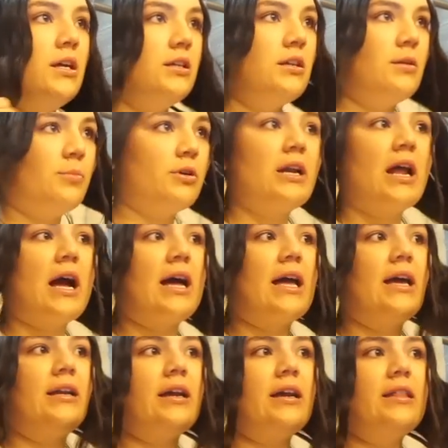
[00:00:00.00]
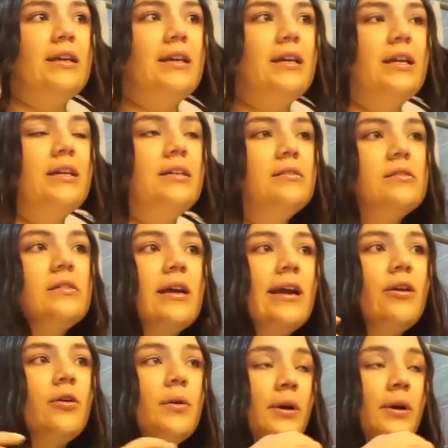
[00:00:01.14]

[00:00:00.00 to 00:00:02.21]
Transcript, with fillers: number nine I think it is hair